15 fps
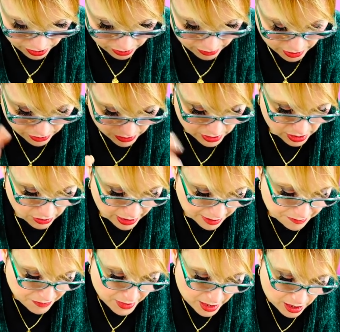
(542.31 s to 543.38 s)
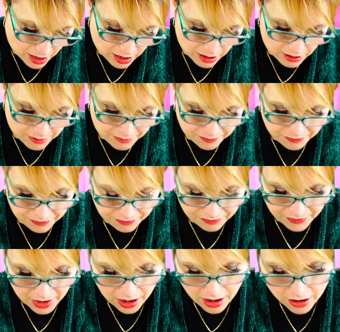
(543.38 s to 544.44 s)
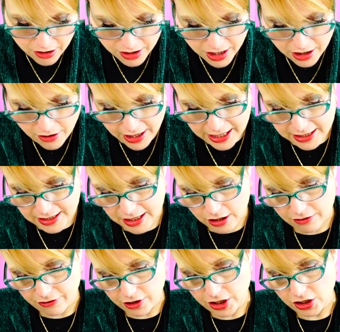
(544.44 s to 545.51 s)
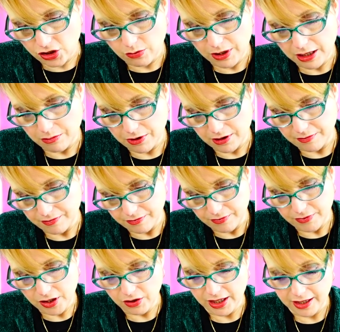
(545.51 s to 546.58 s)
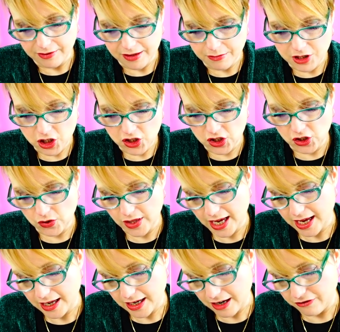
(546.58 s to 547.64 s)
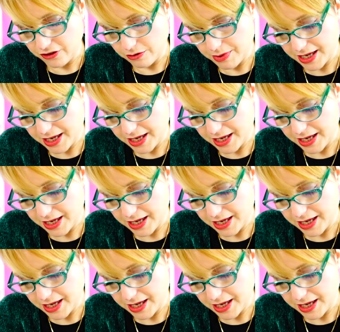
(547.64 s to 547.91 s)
sclerosis. Okay. Um, Oh no, I didn't take off her tissue paper. Okay, let me just do that. I feel